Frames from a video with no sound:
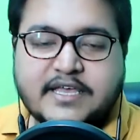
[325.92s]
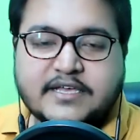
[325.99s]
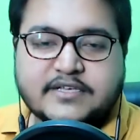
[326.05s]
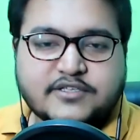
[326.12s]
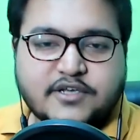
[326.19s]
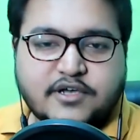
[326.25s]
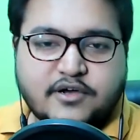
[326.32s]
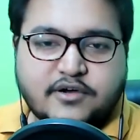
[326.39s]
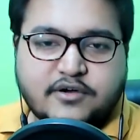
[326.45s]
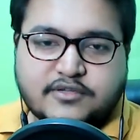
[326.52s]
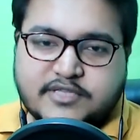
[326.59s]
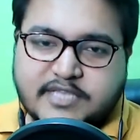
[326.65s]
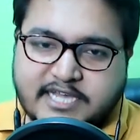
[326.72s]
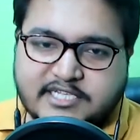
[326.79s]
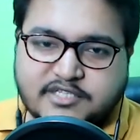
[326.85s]
so
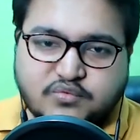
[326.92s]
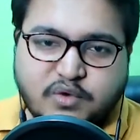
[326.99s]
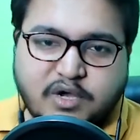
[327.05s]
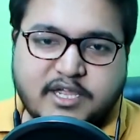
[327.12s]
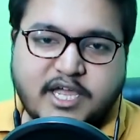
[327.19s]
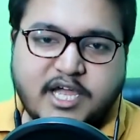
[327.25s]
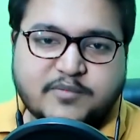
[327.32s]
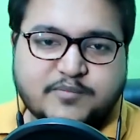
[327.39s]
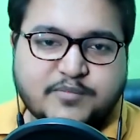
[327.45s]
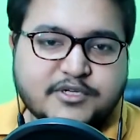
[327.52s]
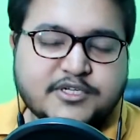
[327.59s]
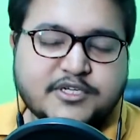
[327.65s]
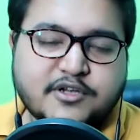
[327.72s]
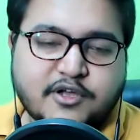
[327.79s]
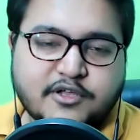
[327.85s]
that's why I put
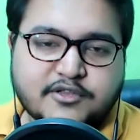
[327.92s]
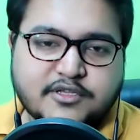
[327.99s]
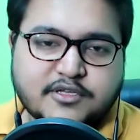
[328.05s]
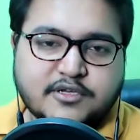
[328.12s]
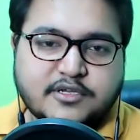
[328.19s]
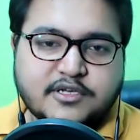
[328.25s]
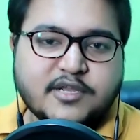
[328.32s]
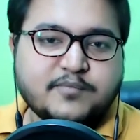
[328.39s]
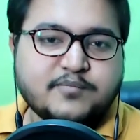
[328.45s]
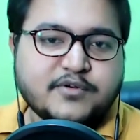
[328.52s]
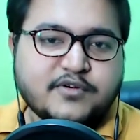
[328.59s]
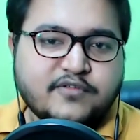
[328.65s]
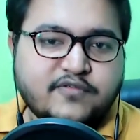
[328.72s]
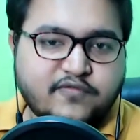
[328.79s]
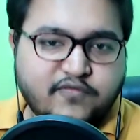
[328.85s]
it on the
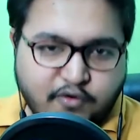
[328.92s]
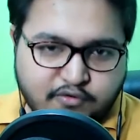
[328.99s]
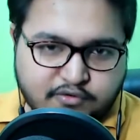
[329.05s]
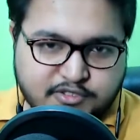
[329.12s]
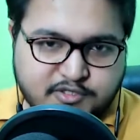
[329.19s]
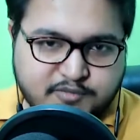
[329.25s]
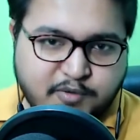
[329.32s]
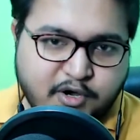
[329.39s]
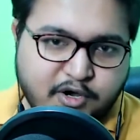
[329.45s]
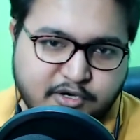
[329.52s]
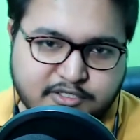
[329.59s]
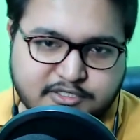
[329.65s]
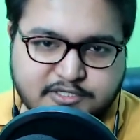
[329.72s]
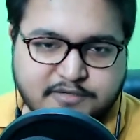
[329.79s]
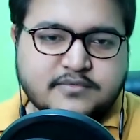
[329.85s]
number 4
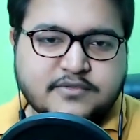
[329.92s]
spot.